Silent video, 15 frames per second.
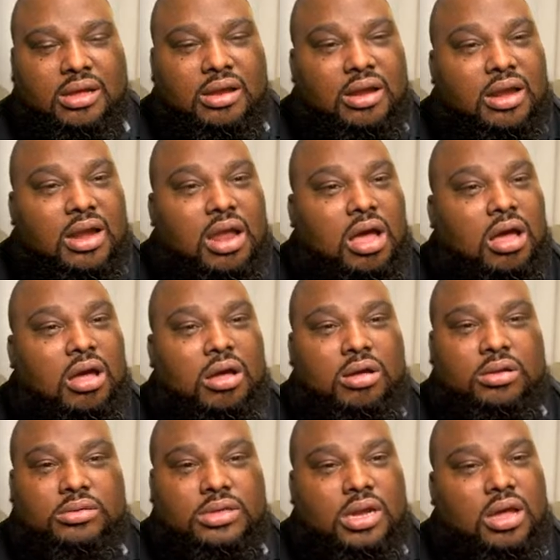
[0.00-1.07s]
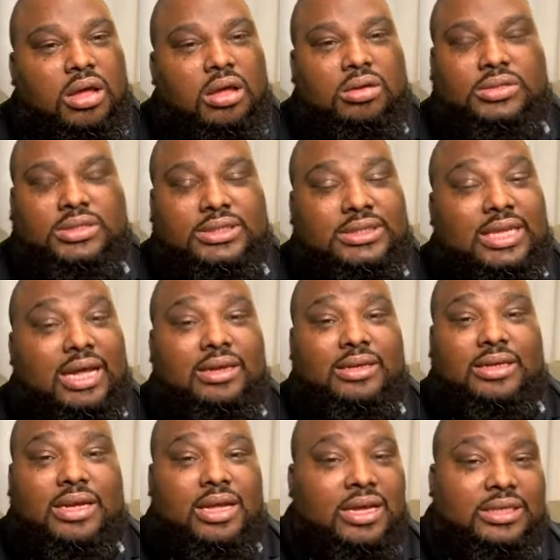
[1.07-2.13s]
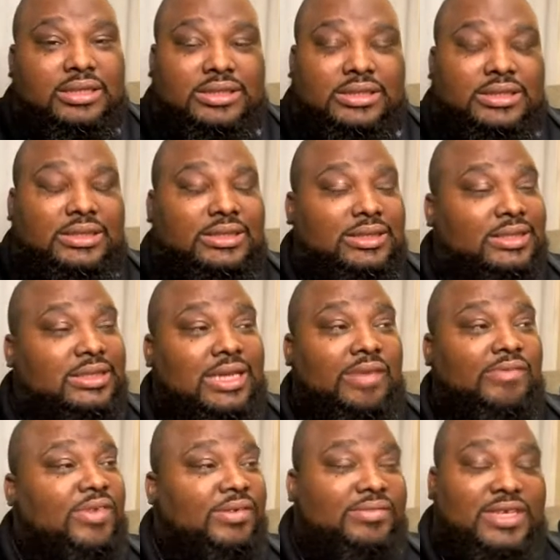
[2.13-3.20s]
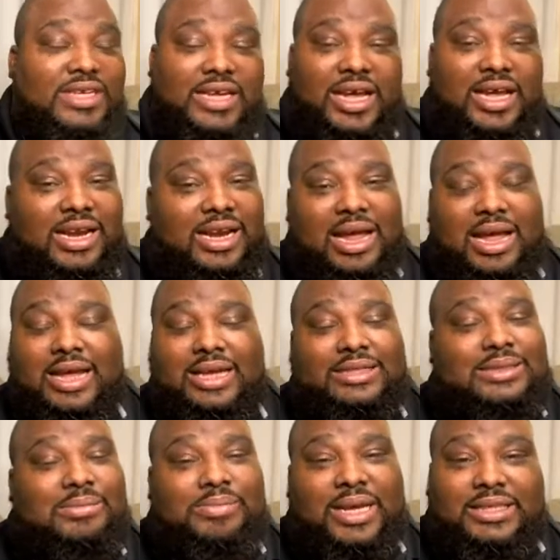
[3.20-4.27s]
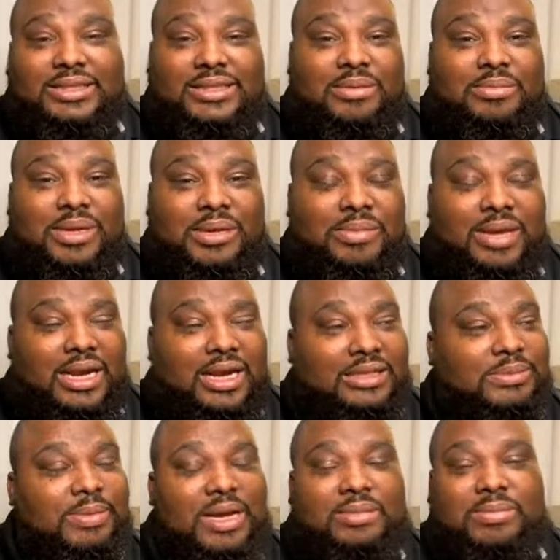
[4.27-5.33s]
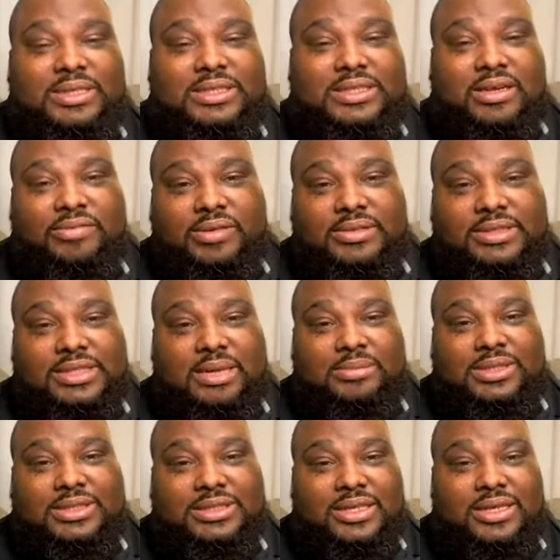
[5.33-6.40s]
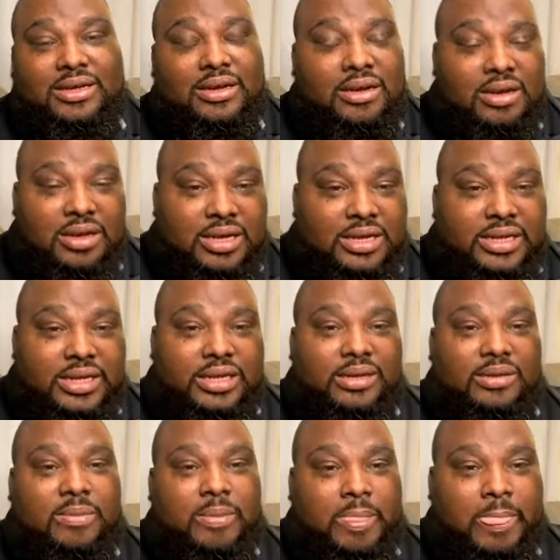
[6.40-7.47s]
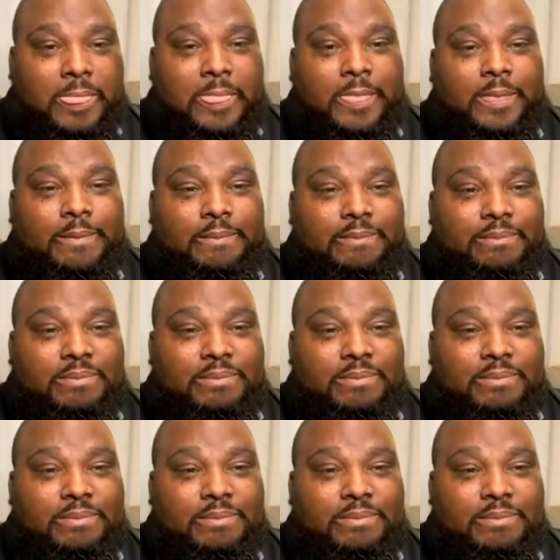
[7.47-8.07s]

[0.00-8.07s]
No, she's not. She's not 50 yet, and it's amazing to me, man. I smack myself. Really? Because the daughter looks like she's